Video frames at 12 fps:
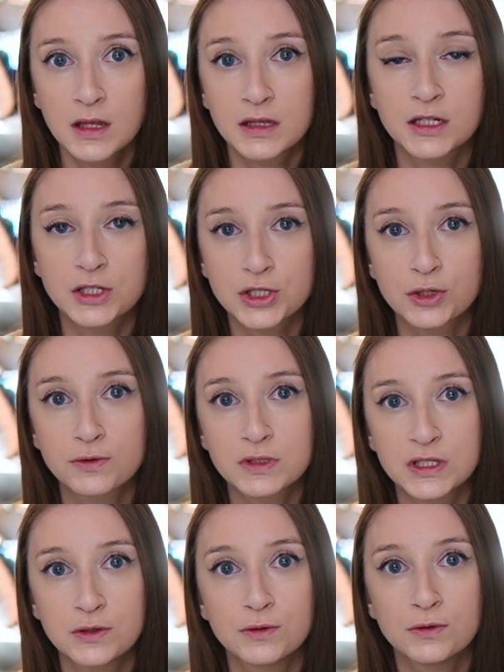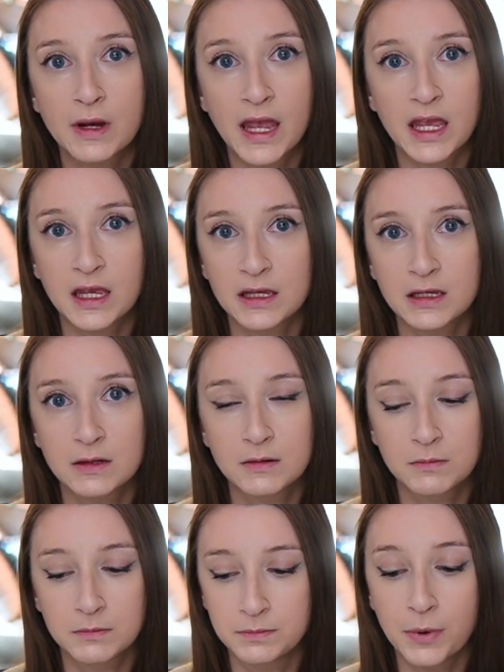then it shows you a
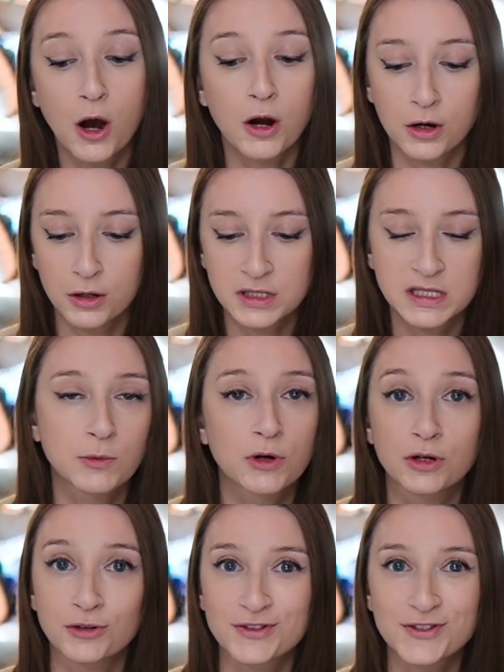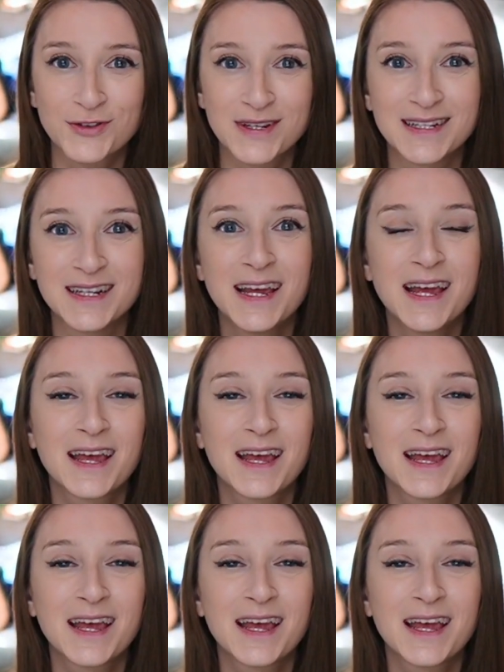bar somewhere on your screen